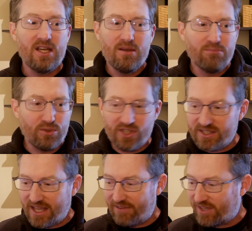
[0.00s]
Moses
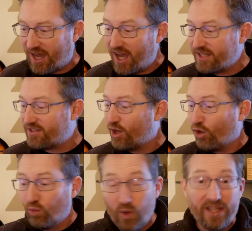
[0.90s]
gave God's
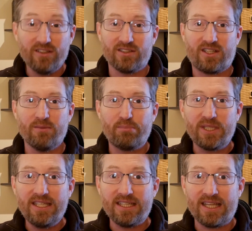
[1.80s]
will
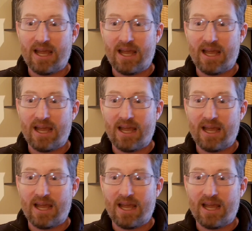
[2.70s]
completely.